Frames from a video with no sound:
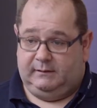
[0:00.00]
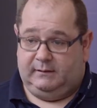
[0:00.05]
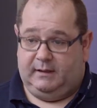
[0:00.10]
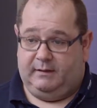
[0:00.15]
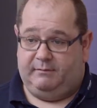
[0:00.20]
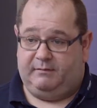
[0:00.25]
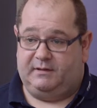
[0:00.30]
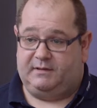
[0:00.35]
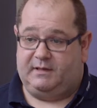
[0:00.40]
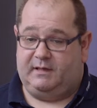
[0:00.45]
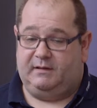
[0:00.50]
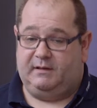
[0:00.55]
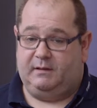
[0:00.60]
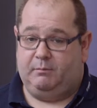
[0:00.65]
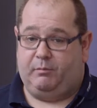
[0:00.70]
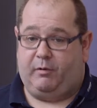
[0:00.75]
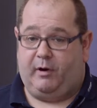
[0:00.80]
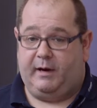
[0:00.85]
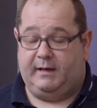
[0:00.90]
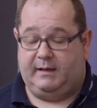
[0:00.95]
If there's anything
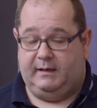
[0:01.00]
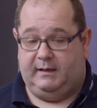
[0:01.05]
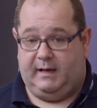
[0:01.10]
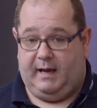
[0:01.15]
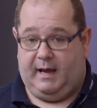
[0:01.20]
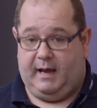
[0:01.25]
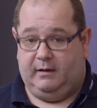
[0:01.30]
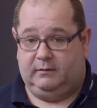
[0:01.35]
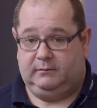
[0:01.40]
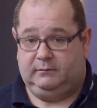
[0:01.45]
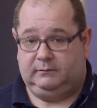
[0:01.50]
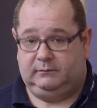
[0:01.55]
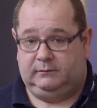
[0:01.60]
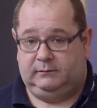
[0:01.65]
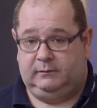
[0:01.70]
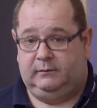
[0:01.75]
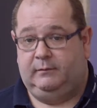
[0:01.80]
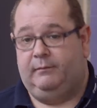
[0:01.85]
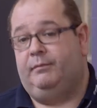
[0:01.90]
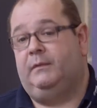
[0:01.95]
breaking down,
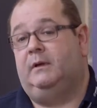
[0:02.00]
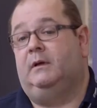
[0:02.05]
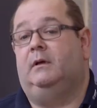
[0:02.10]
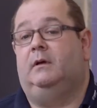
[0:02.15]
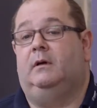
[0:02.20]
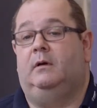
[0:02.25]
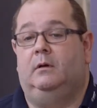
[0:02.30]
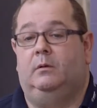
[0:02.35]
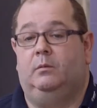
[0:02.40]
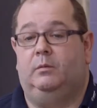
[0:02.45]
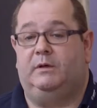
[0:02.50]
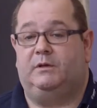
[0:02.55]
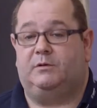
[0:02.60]
we